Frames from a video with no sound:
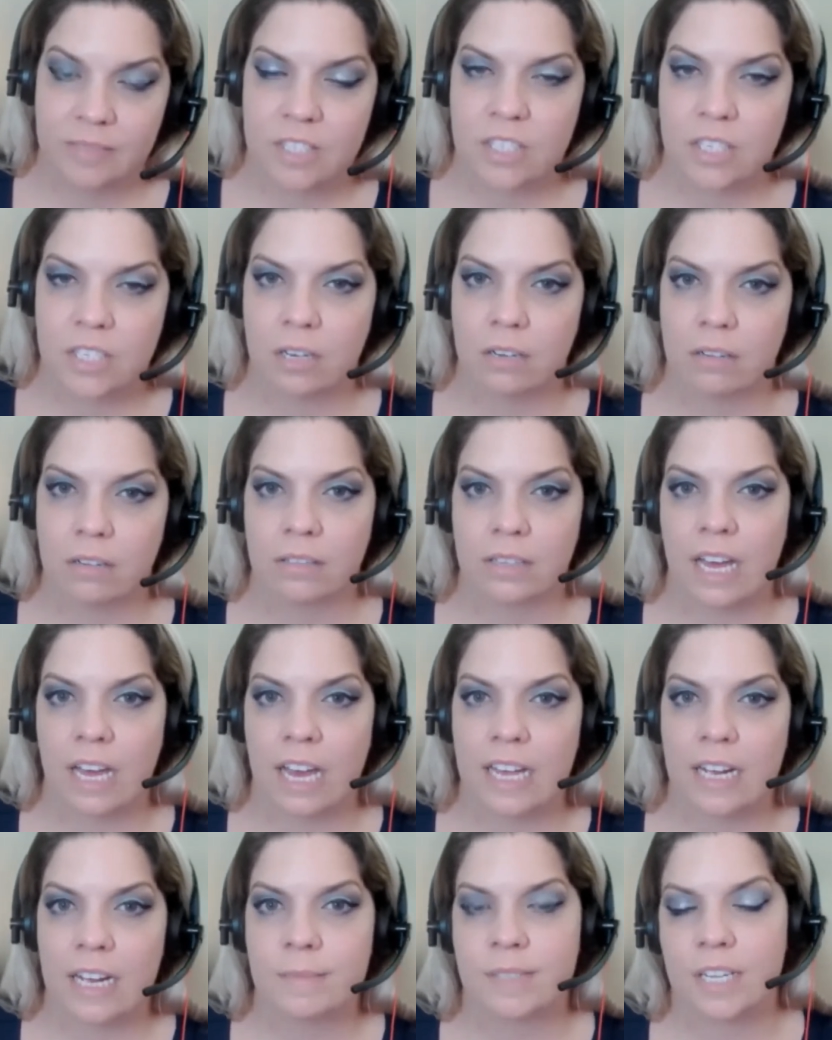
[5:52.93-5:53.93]
So the
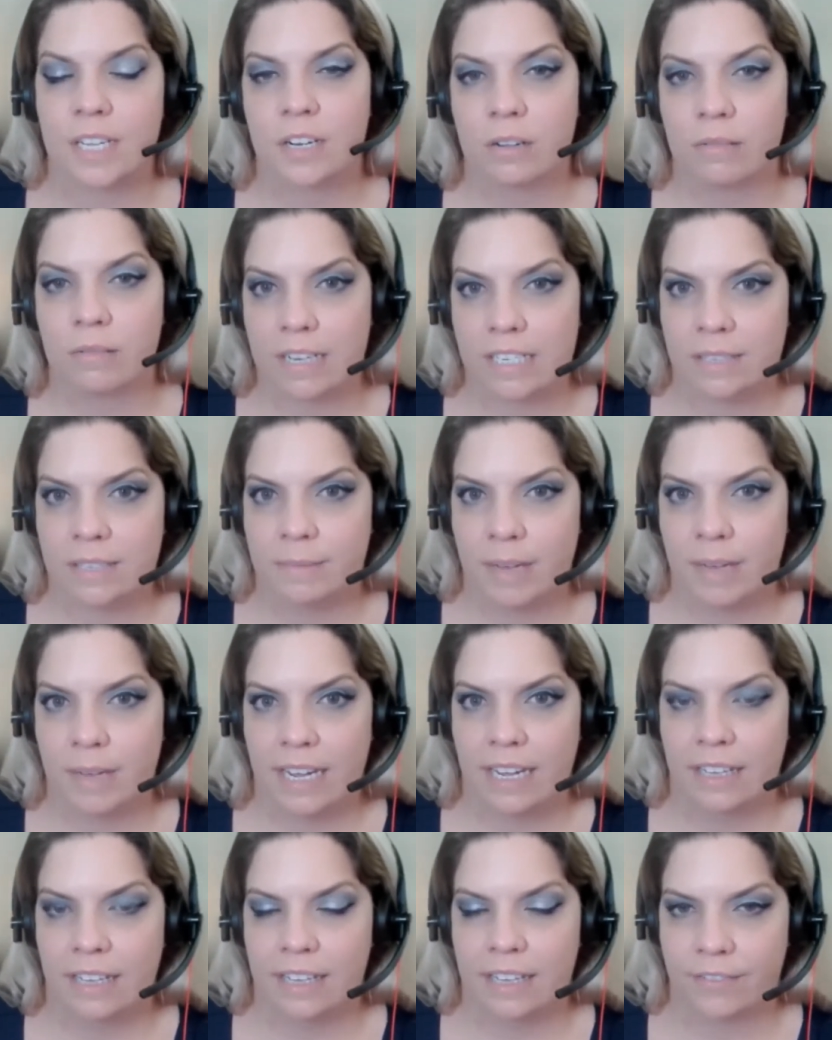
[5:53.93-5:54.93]
items on your
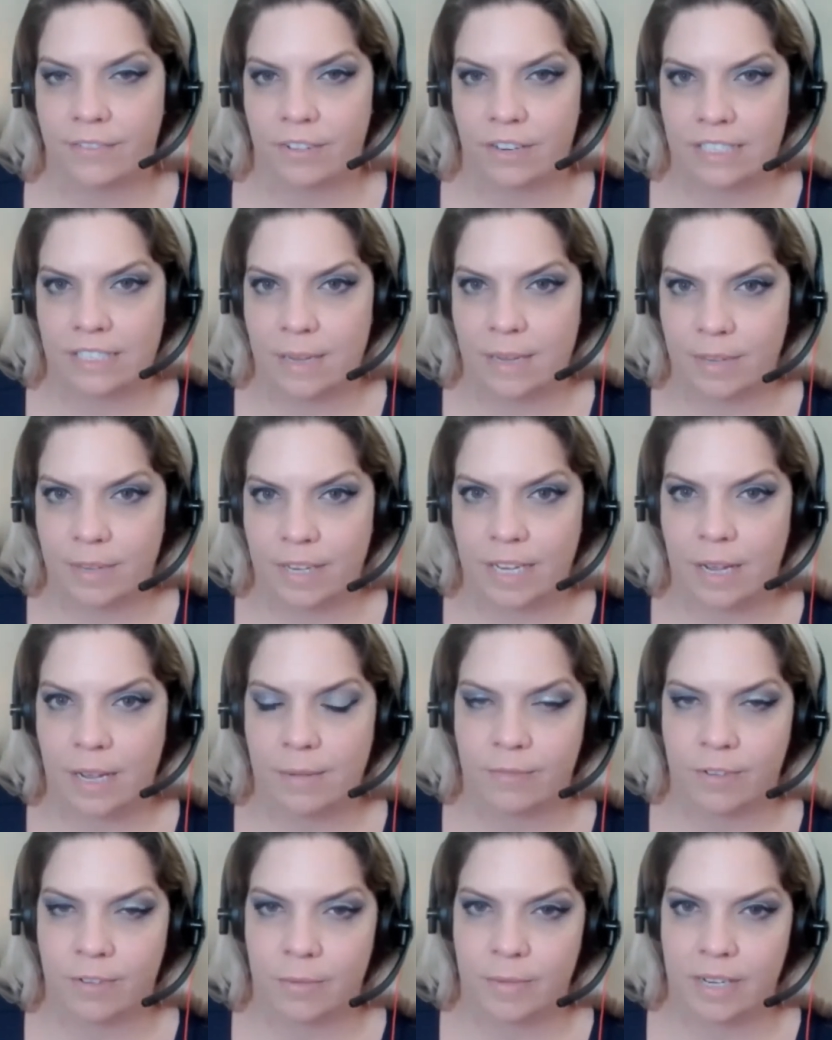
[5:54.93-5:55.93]
resume, like for example, I
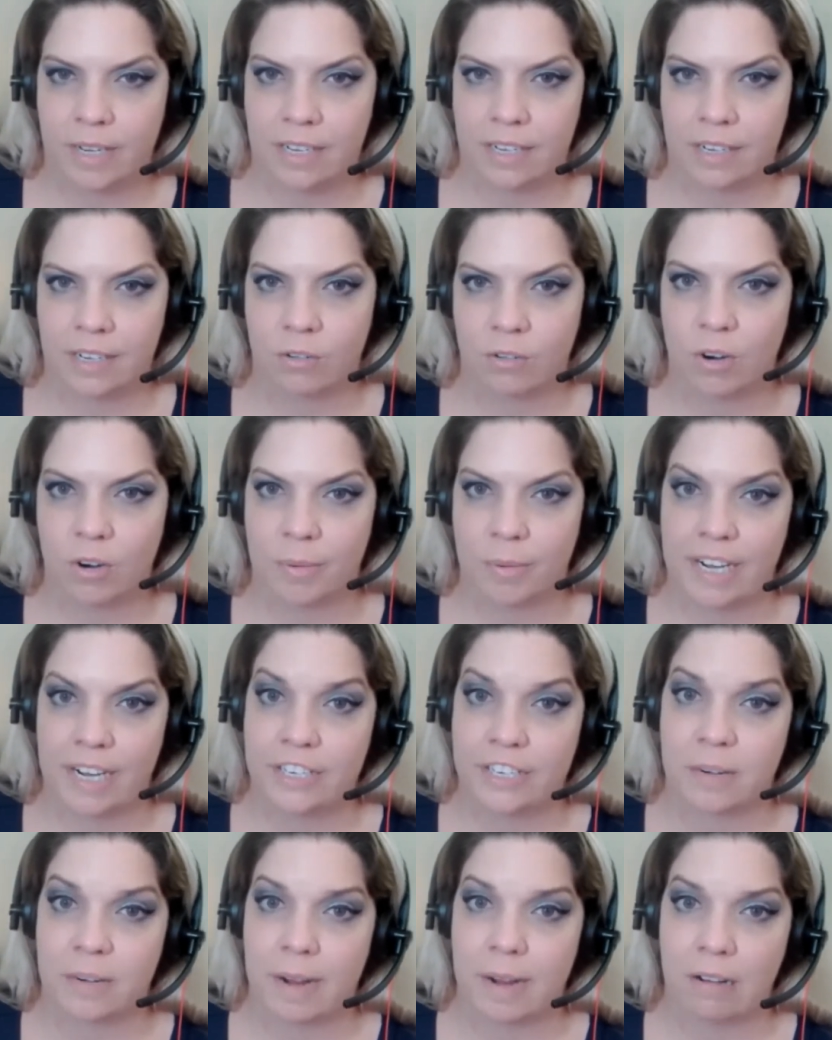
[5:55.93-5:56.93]
come from a corporate
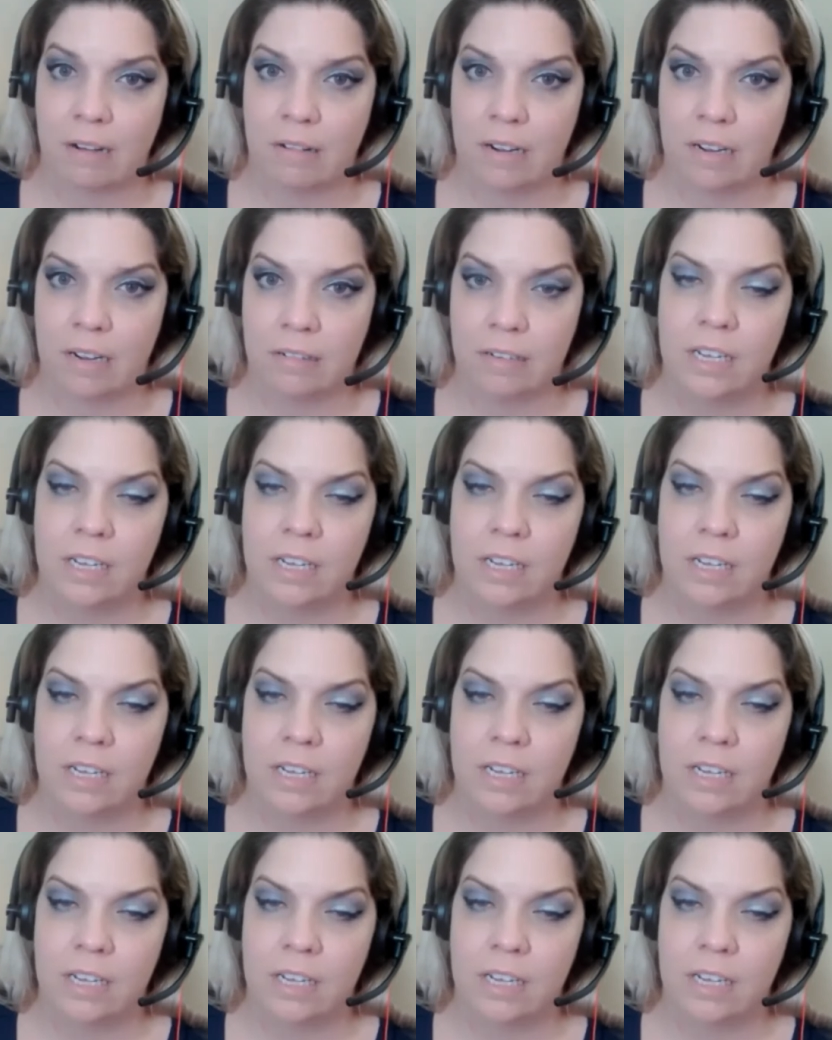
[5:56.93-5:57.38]
HR background,